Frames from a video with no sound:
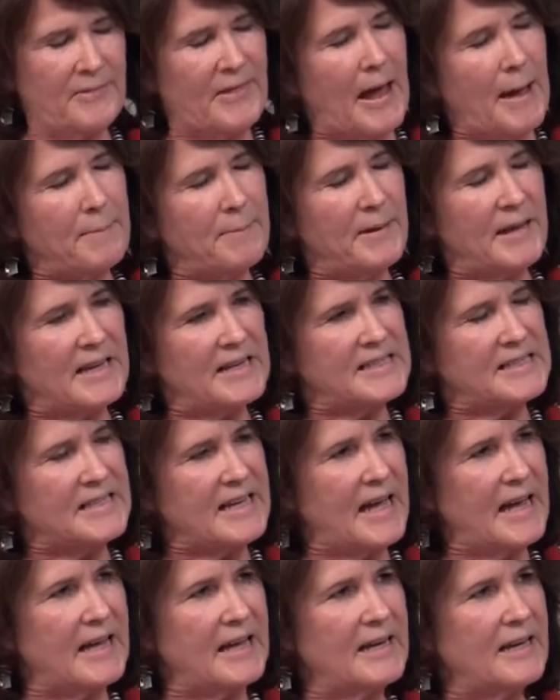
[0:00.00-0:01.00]
That being
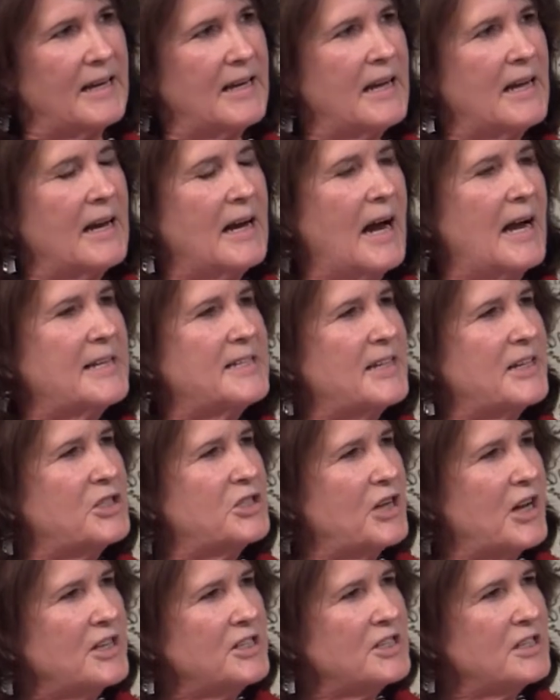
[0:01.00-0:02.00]
said, I
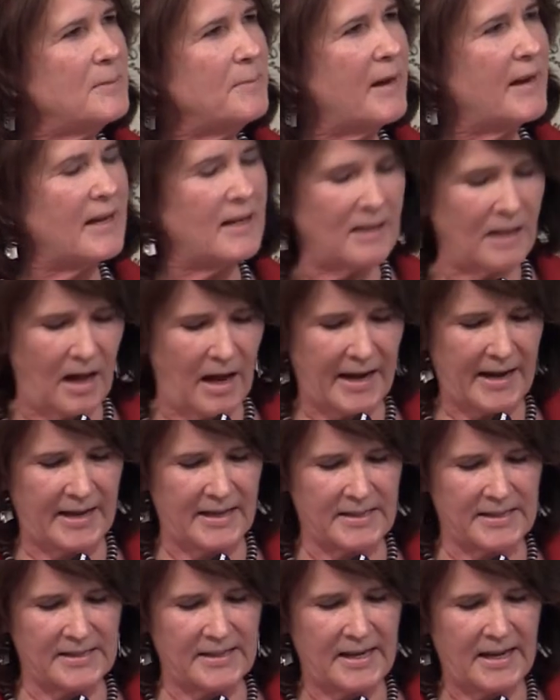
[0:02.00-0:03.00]
suggest to my
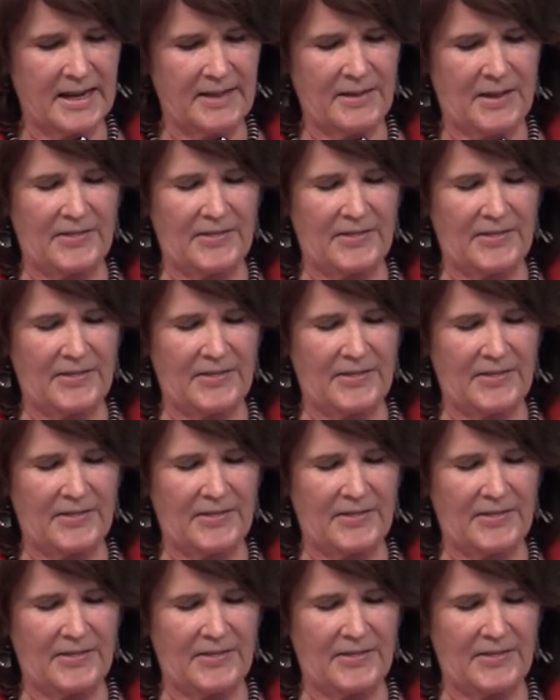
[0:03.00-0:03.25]
clients